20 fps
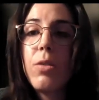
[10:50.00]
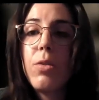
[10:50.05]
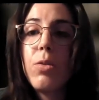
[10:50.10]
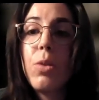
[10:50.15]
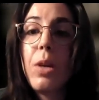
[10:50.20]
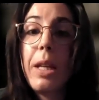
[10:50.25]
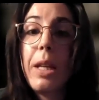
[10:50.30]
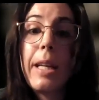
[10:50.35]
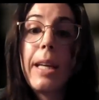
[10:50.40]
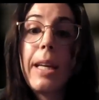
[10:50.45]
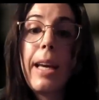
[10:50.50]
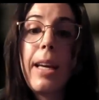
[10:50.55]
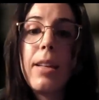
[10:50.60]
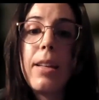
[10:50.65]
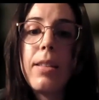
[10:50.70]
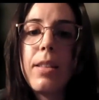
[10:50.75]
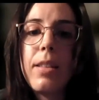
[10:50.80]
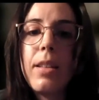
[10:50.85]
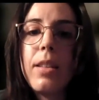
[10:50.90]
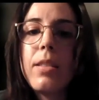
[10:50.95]
twin
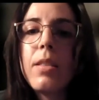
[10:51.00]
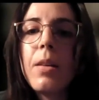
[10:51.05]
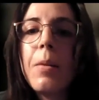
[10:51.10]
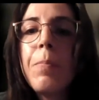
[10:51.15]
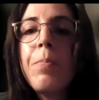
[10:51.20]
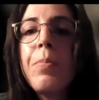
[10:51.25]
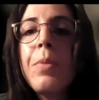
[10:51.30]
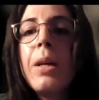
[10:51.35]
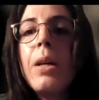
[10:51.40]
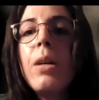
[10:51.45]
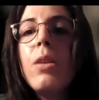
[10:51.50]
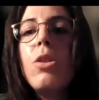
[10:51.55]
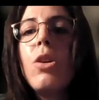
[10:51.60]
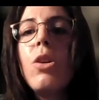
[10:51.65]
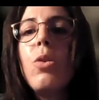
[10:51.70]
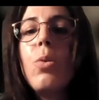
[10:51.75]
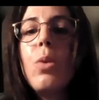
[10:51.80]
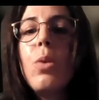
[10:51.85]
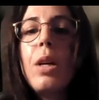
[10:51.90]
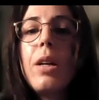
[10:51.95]
cases.
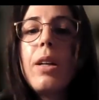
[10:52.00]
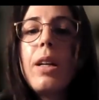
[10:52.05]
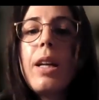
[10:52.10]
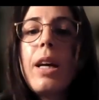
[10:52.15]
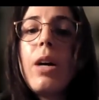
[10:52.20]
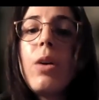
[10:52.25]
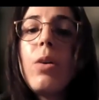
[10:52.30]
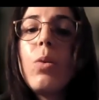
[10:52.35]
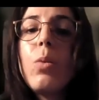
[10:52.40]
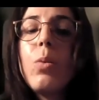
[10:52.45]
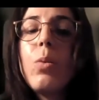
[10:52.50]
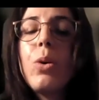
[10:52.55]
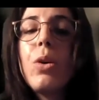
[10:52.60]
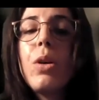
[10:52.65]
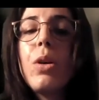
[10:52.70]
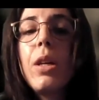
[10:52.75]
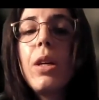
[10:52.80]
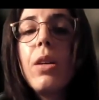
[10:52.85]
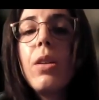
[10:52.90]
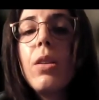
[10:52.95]
So we are now
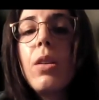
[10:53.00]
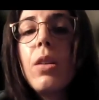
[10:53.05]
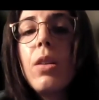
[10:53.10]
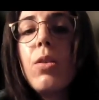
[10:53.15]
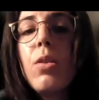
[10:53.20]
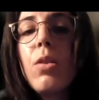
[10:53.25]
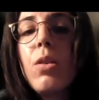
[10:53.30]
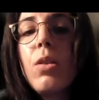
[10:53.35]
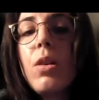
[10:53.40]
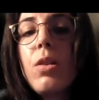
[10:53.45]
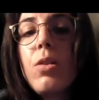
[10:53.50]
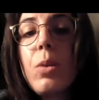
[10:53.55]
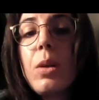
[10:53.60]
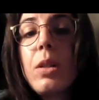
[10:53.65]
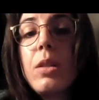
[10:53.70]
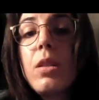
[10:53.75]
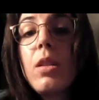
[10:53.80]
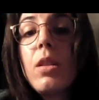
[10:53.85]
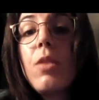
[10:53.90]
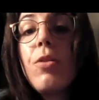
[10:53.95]
working
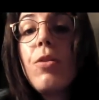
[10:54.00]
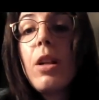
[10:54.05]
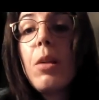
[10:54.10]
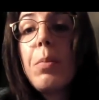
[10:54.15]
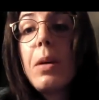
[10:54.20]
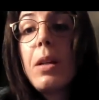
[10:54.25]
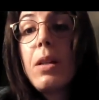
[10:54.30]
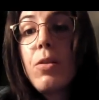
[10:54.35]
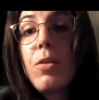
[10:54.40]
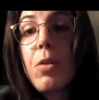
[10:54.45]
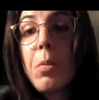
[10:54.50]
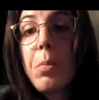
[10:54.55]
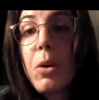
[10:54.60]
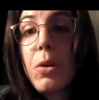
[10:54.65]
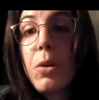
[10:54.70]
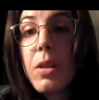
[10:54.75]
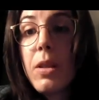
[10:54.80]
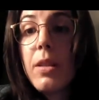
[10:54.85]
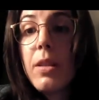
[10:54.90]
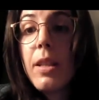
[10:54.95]
towards the development of a
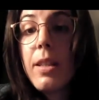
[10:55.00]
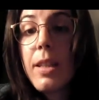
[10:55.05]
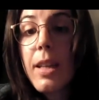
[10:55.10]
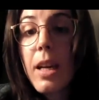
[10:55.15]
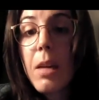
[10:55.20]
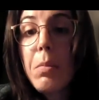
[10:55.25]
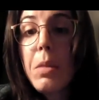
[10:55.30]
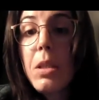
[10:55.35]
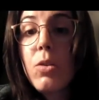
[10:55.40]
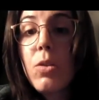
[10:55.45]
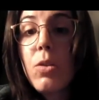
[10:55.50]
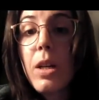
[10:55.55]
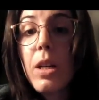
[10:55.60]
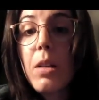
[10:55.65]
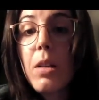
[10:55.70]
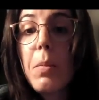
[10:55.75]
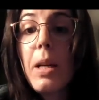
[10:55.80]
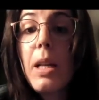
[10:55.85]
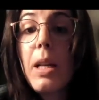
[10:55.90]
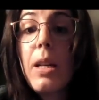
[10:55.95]
model that can be
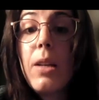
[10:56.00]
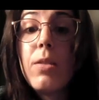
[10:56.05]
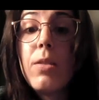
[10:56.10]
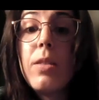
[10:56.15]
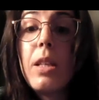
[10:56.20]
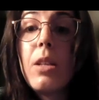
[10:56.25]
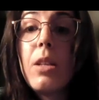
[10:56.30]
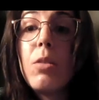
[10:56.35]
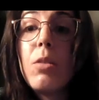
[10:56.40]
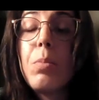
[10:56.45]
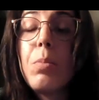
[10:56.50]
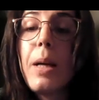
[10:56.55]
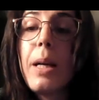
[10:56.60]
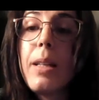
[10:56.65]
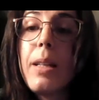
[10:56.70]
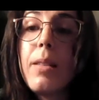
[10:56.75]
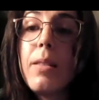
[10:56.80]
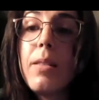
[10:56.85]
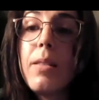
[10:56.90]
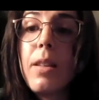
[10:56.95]
trained mainly on single
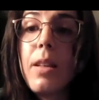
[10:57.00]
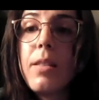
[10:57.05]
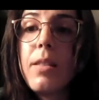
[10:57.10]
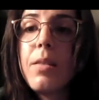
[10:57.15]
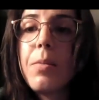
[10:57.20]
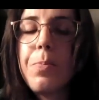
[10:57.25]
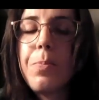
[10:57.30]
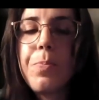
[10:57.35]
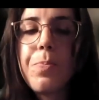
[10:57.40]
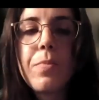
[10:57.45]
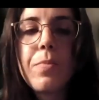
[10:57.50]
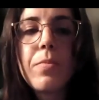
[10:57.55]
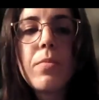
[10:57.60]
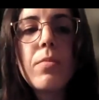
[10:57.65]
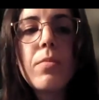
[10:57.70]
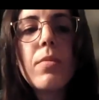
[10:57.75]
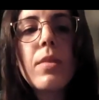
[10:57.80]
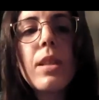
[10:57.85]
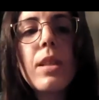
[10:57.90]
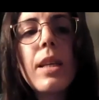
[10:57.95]
pregnancies.
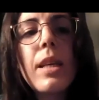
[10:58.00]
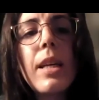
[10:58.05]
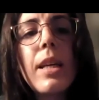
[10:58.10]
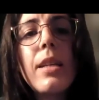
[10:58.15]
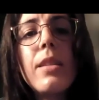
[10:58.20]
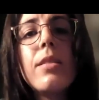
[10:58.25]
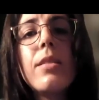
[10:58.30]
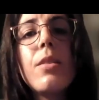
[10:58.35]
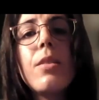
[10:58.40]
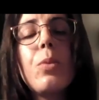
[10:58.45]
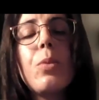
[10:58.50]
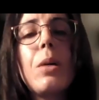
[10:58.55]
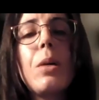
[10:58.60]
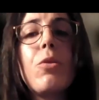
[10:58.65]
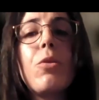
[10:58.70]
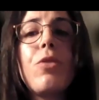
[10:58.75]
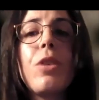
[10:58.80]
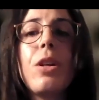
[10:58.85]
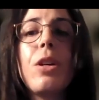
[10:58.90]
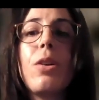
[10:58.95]
And we are
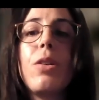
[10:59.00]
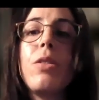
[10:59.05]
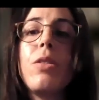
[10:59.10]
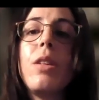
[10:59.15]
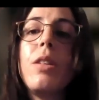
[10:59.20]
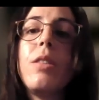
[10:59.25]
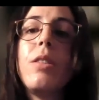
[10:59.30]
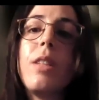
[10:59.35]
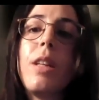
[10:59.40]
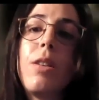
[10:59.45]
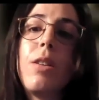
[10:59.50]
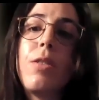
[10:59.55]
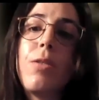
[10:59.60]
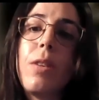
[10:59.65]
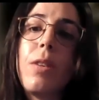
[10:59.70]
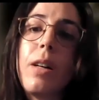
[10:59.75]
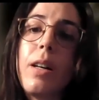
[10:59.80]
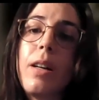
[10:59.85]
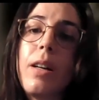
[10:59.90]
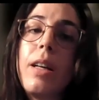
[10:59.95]
moving on, instead of
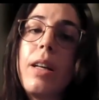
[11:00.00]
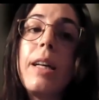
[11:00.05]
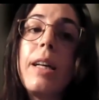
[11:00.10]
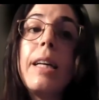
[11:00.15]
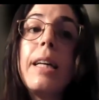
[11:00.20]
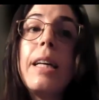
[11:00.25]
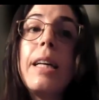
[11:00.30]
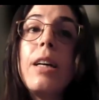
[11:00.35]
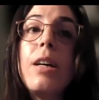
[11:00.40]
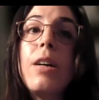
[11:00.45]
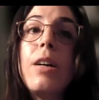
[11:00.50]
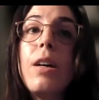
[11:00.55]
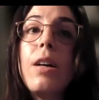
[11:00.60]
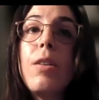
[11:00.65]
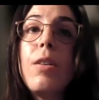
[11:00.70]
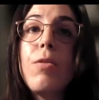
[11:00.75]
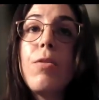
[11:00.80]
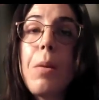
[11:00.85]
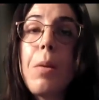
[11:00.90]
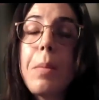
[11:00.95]
a
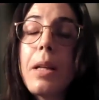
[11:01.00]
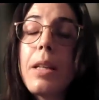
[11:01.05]
frame